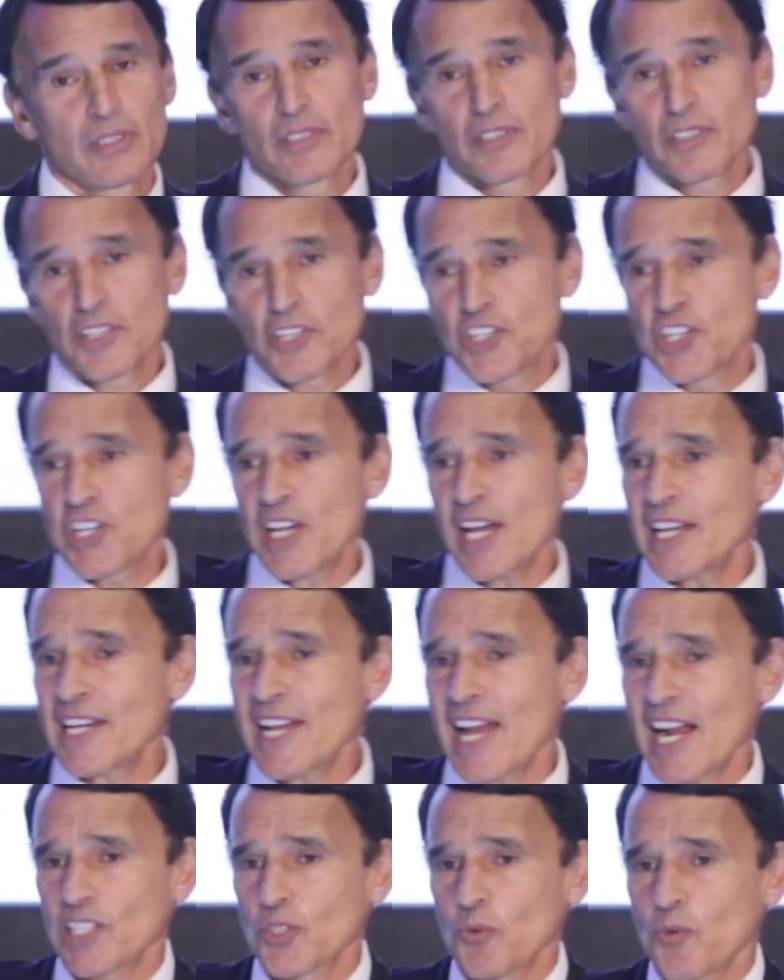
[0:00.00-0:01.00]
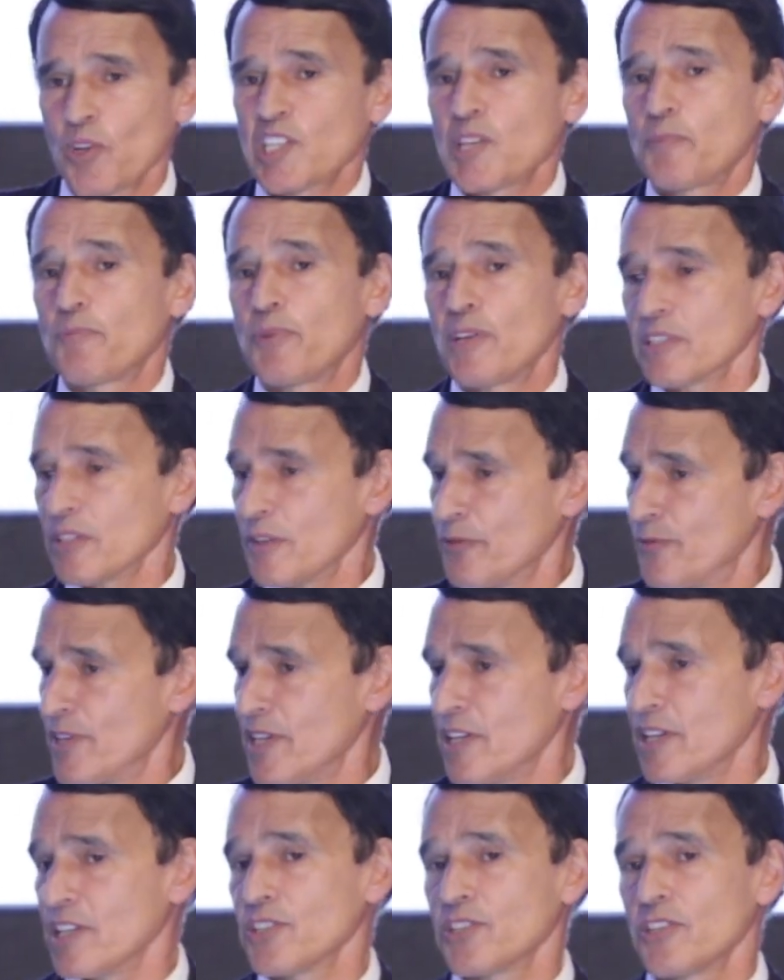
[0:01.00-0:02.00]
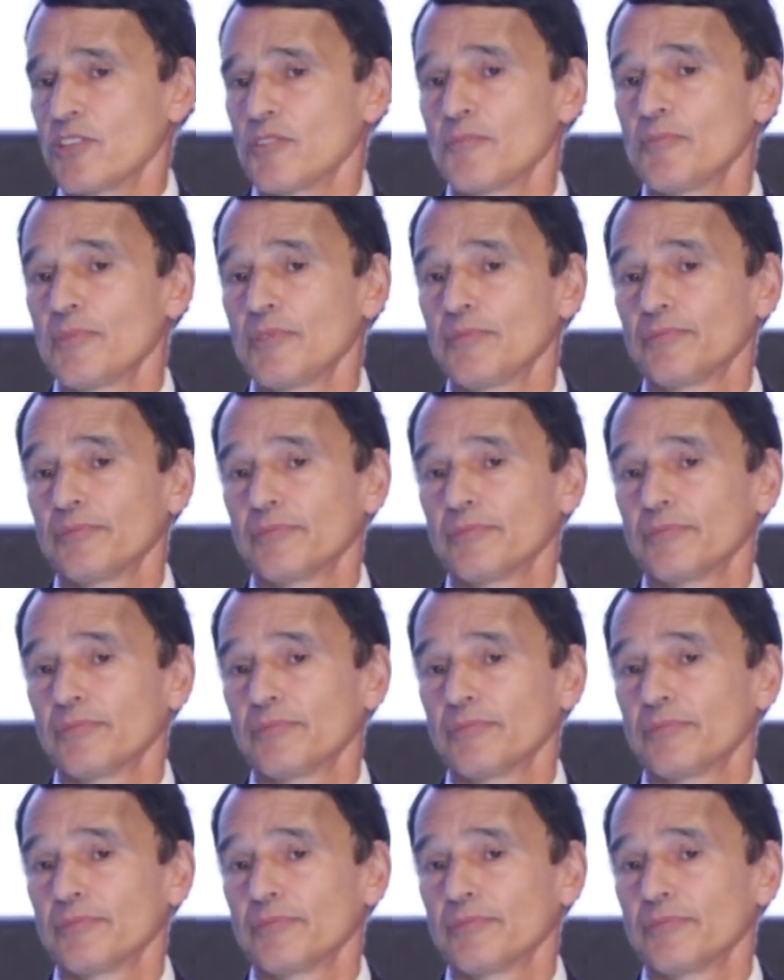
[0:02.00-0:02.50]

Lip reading: The GI doctor wants to put in the feeding tube.